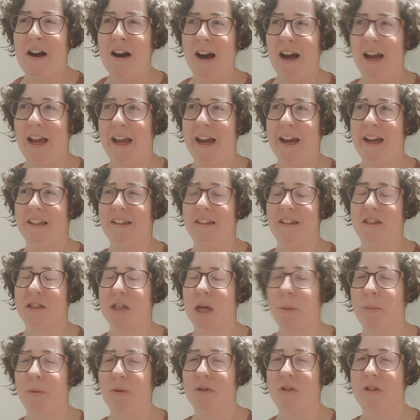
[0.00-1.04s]
I had this
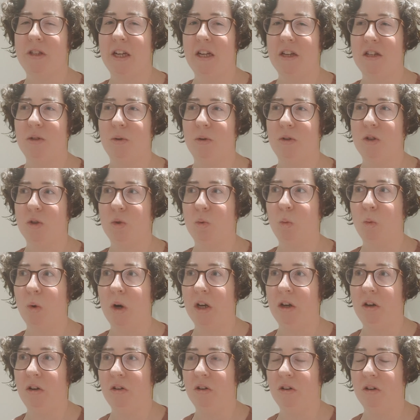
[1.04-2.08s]
type of stitch that was just
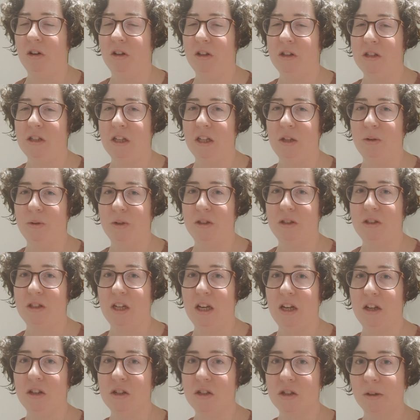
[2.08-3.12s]
one long continuous
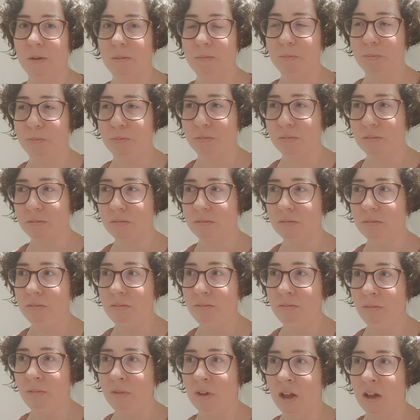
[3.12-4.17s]
stitch,
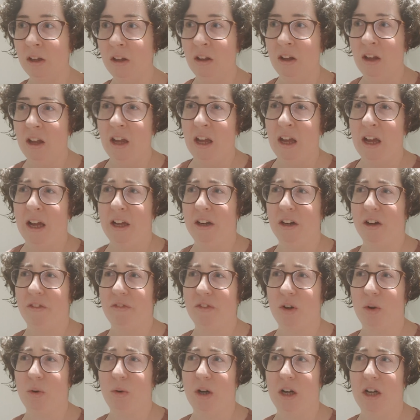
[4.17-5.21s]
and
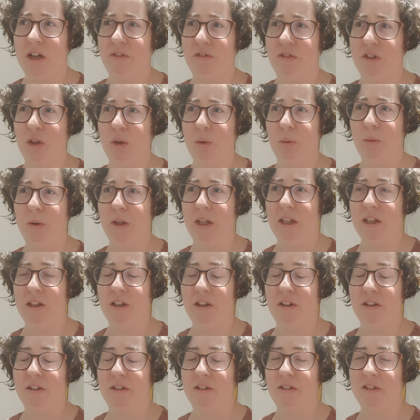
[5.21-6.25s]
after quite a few
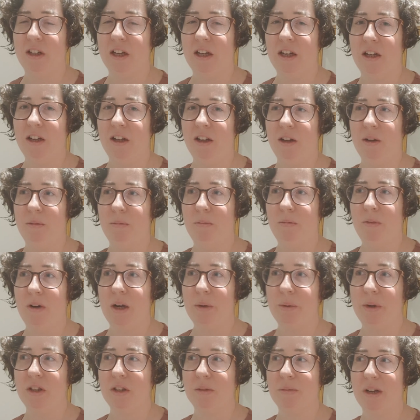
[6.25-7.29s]
weeks I
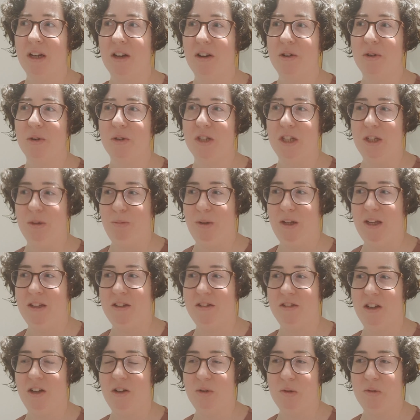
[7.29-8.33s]
went to my local GP
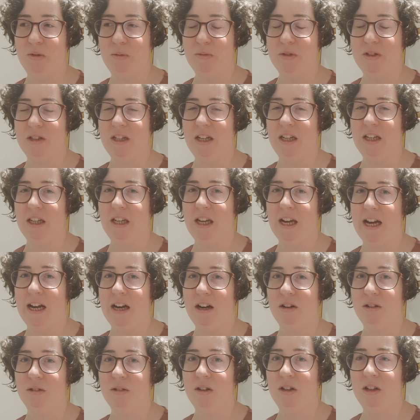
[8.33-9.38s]
surgery for them to take it
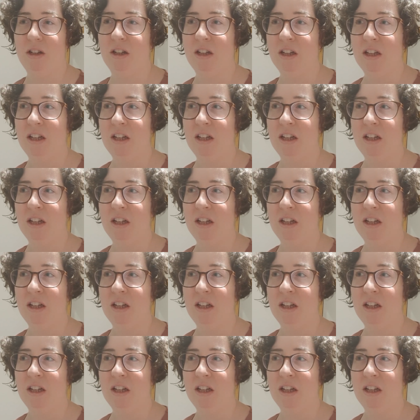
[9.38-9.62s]
out,